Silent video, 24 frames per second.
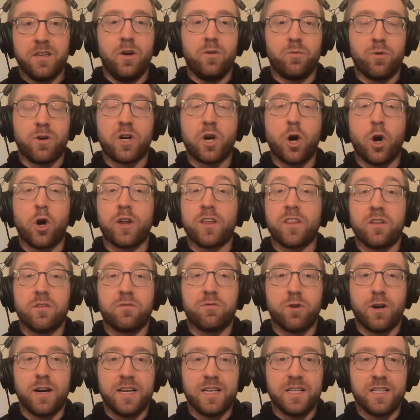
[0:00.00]
regarding the
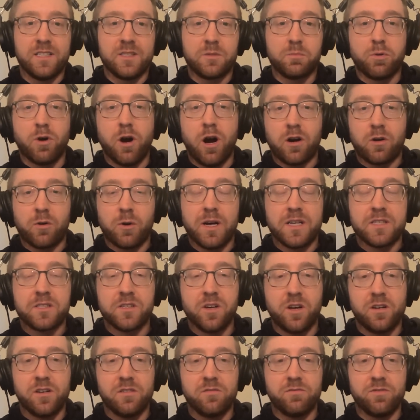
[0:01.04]
phrase "progress
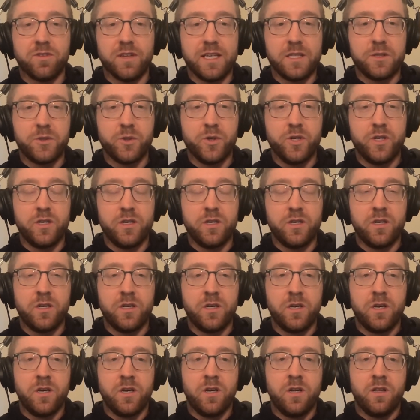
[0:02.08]
on inflation."
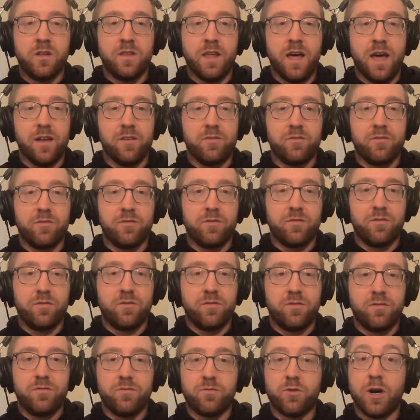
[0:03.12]
That
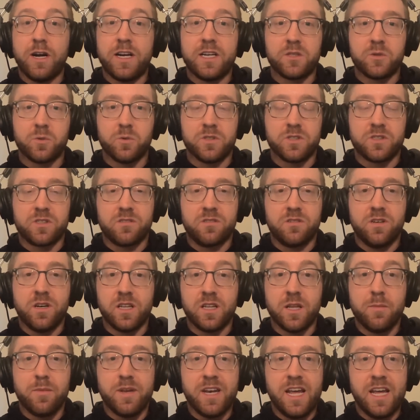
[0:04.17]
phrase was
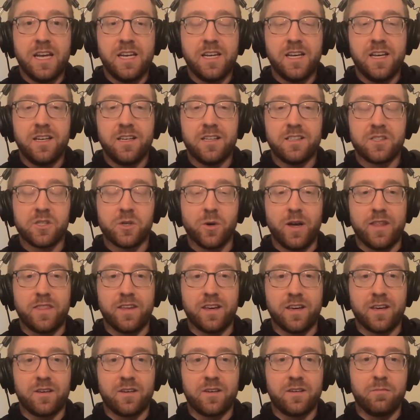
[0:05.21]
eliminated, and so I think
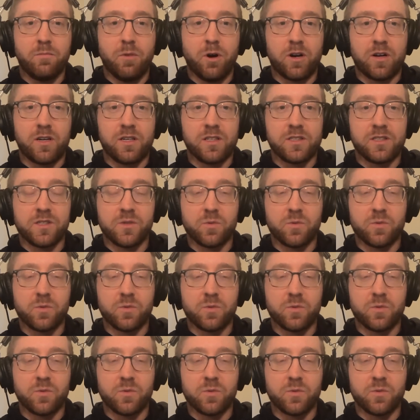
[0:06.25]
markets